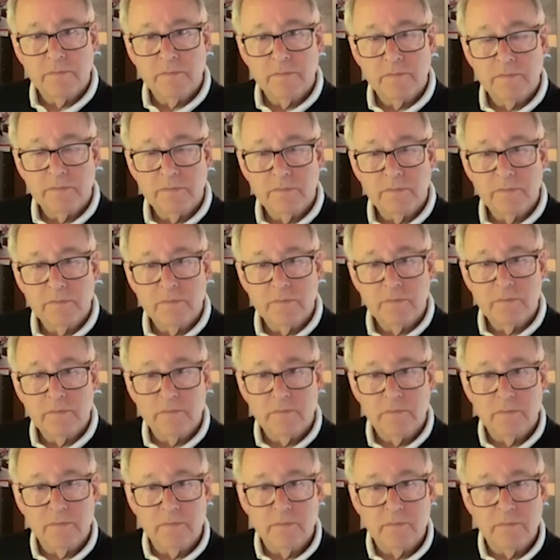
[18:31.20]

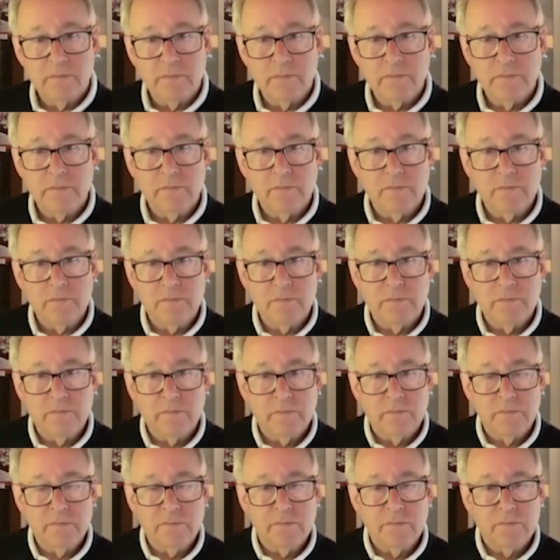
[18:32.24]

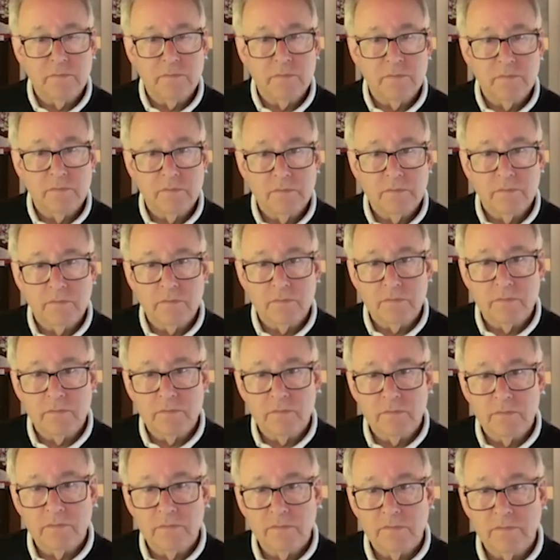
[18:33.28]
(not speaking)